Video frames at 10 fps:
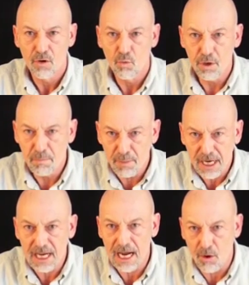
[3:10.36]
We
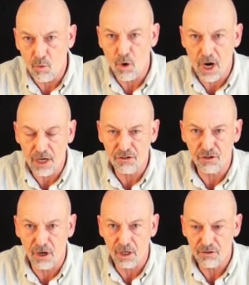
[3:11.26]
pick our wire
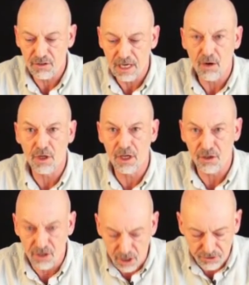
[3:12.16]
size, our
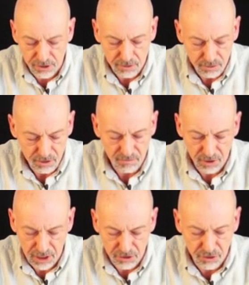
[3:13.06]
conductor of
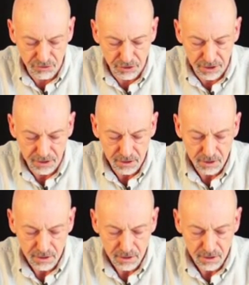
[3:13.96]
electricity,